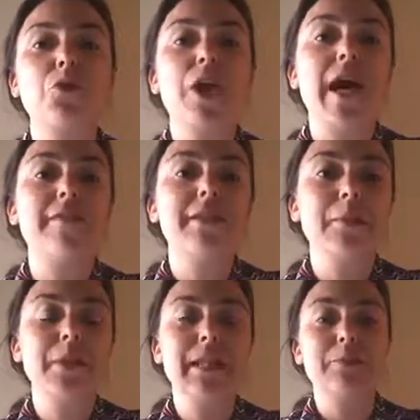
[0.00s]
or have
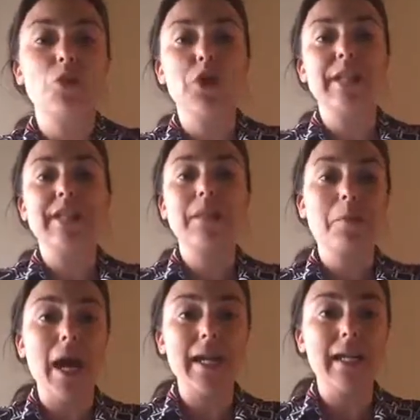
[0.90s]
something more
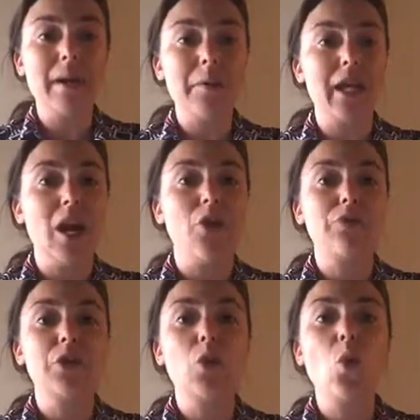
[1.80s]
systematic coming out
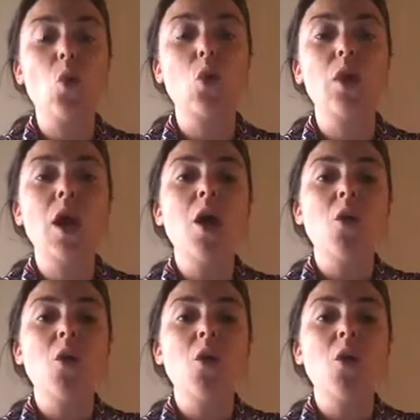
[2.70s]
of school,